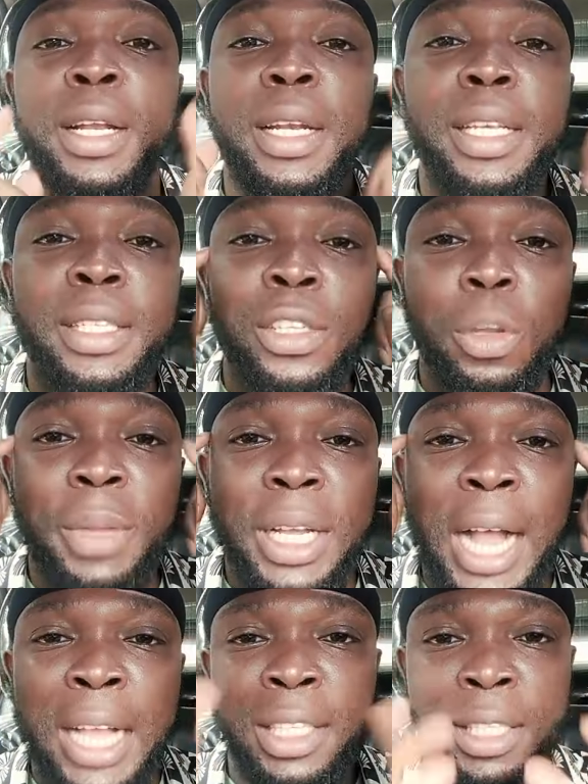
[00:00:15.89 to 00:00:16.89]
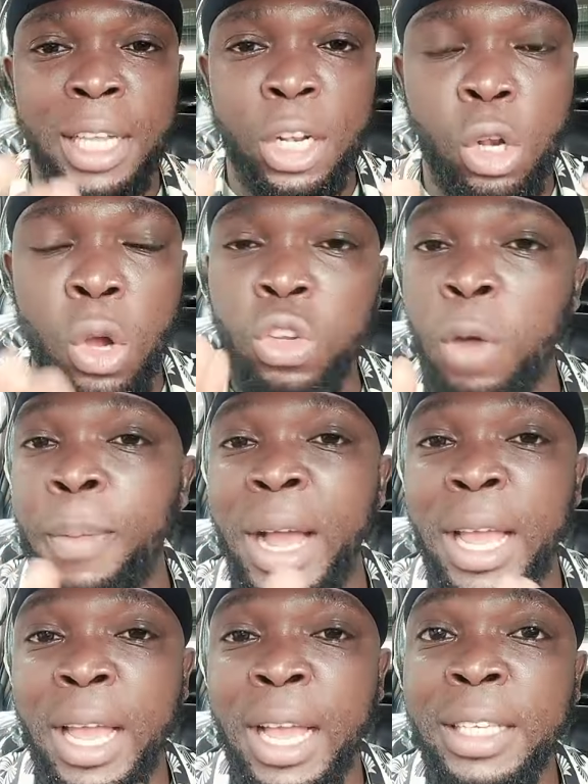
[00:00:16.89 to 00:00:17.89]
listen to me guys the load on
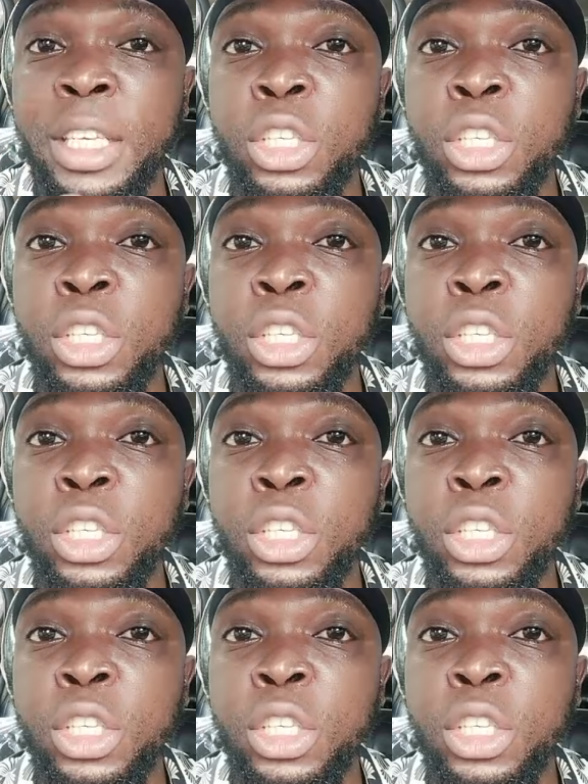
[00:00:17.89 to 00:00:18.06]
my head